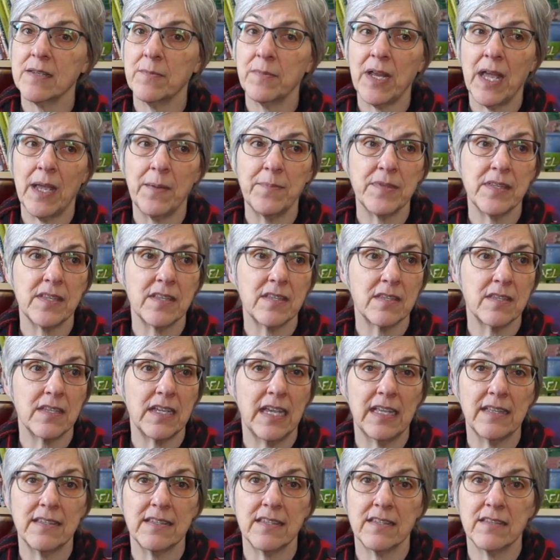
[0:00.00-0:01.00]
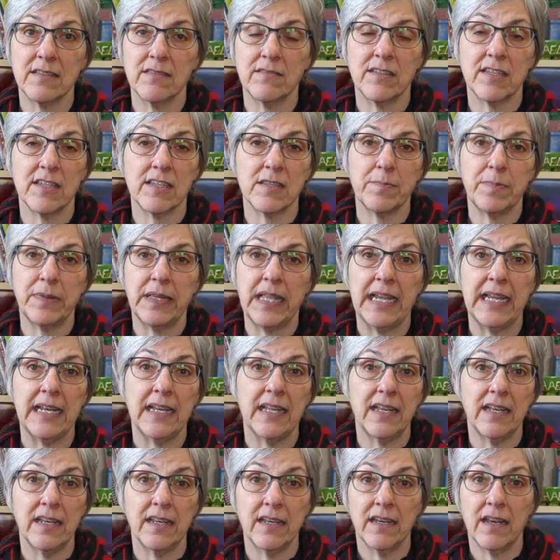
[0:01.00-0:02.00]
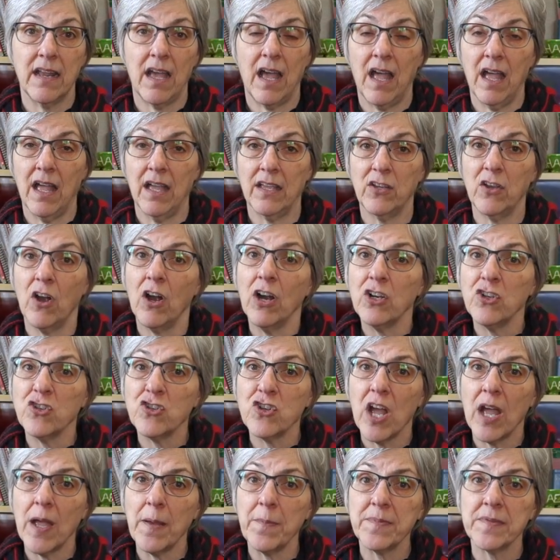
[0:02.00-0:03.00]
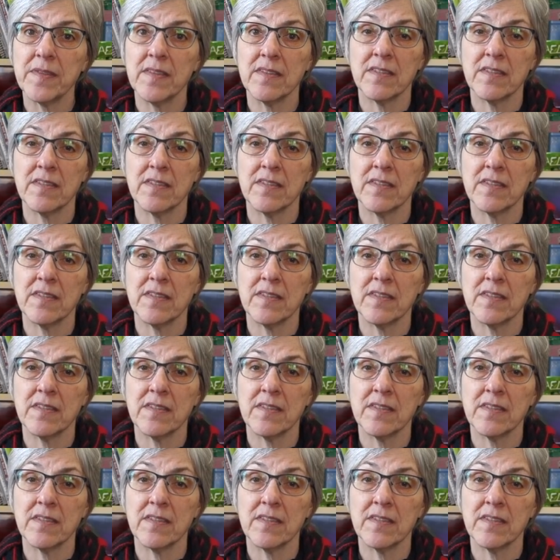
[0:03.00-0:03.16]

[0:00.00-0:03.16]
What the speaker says: Sometimes it's displayed in yarn shops,